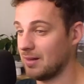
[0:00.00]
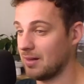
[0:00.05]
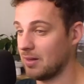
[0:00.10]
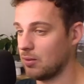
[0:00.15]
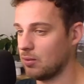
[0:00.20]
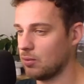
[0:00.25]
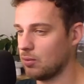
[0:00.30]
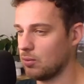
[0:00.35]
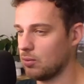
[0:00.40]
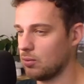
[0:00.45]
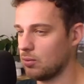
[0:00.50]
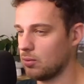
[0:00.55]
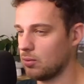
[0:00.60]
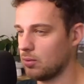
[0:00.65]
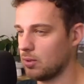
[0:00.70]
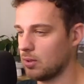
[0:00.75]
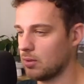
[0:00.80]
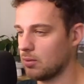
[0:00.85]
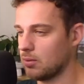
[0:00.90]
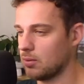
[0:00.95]
Oh, or
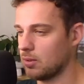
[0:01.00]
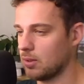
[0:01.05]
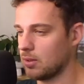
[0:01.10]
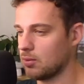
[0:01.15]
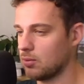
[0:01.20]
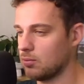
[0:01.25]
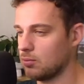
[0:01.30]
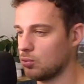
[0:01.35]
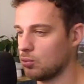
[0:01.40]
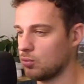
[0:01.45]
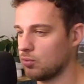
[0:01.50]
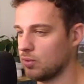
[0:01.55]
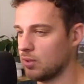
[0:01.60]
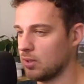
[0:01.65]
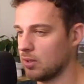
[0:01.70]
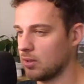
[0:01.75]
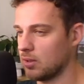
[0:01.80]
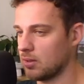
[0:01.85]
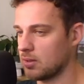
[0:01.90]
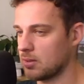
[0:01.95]
I could move there
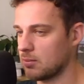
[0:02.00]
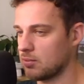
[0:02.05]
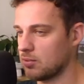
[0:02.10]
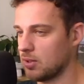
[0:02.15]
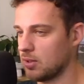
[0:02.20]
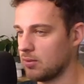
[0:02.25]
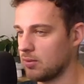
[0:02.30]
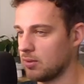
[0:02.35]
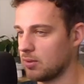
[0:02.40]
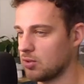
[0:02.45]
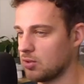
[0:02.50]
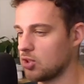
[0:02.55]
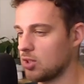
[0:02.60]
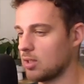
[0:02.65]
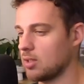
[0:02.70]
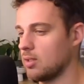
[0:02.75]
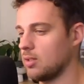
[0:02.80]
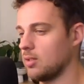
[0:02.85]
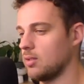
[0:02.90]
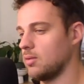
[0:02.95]
because I'm threatening a check
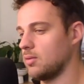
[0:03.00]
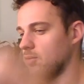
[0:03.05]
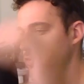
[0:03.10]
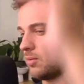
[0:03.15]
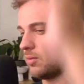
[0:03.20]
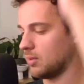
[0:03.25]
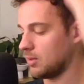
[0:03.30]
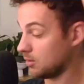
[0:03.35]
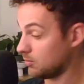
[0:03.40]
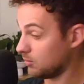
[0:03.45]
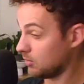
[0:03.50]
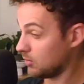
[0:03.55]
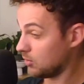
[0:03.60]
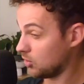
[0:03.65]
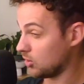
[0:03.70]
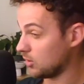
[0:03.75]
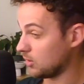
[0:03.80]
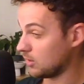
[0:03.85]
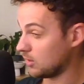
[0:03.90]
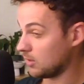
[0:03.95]
here, so that's a bit
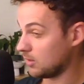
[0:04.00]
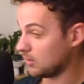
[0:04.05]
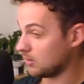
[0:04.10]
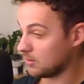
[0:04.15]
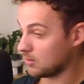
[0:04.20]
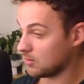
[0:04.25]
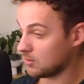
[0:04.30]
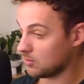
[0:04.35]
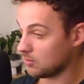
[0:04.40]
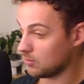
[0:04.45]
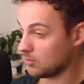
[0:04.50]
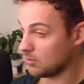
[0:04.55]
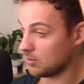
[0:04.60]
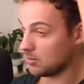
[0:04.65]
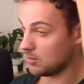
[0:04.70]
cheeky. That's good.